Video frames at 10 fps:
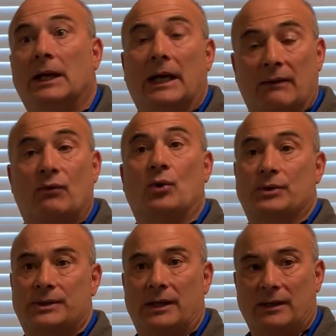And of
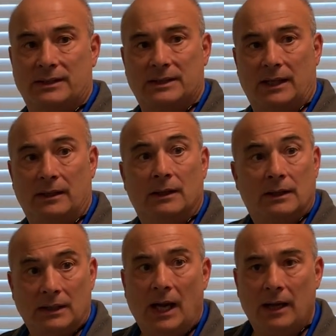course, they're gonna say,
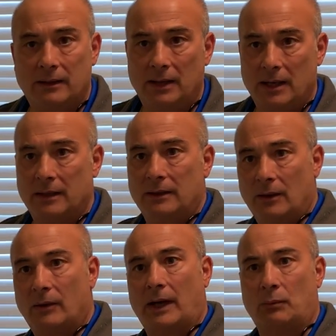yeah,
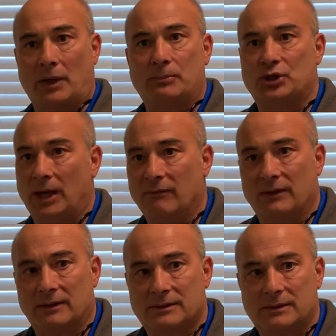when I'm
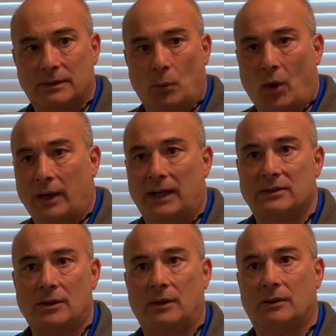shaving, the water gets
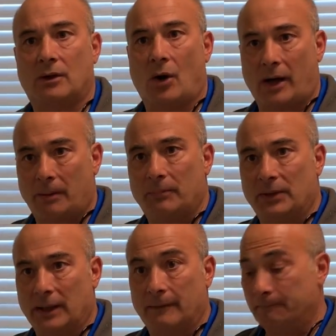all caught up in
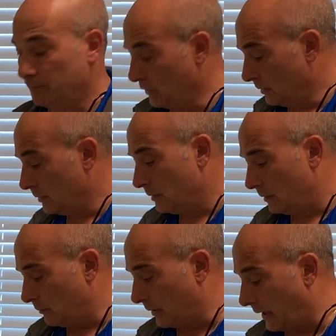there.
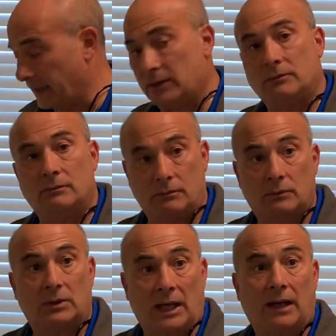Well, I could
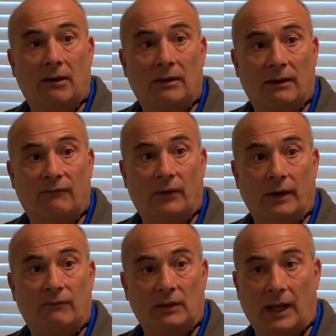take care of that for
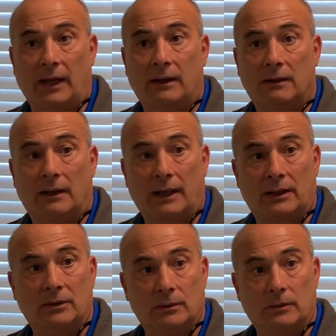you if you'd like. I
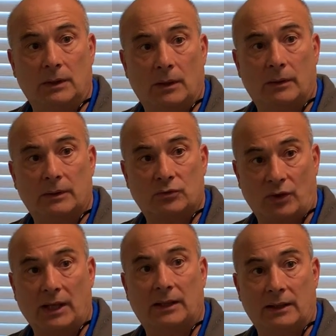could do, a
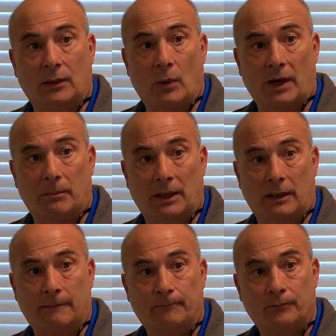drain cleaning while I'm
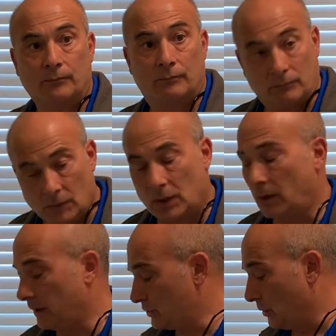here.
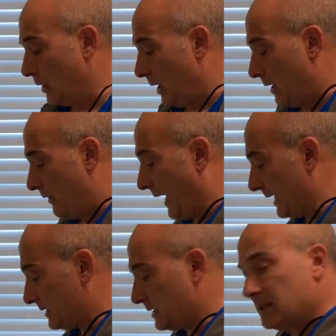Okay, so
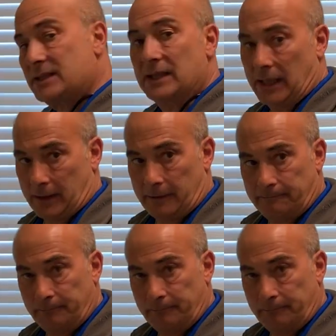that's the sink.